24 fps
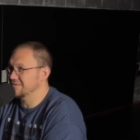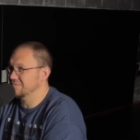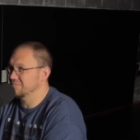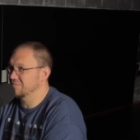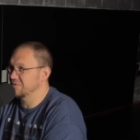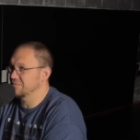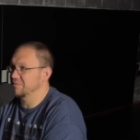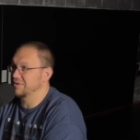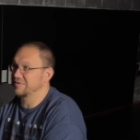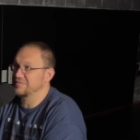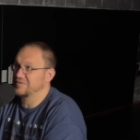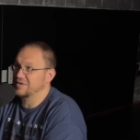
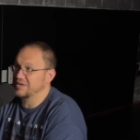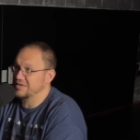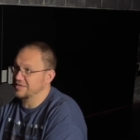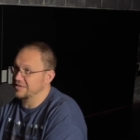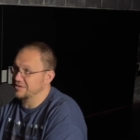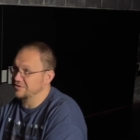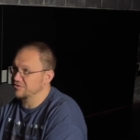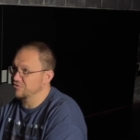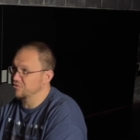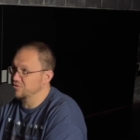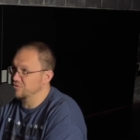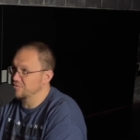but we've done
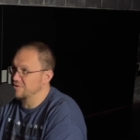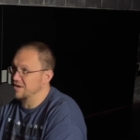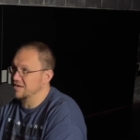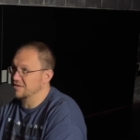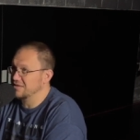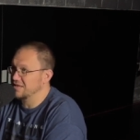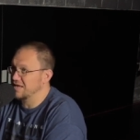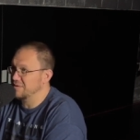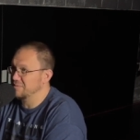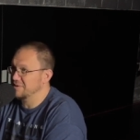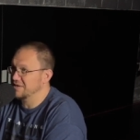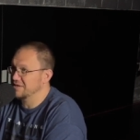indoor rock
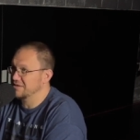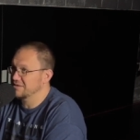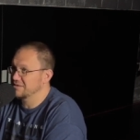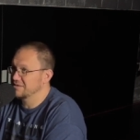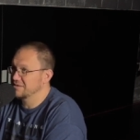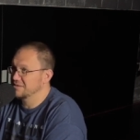climbing.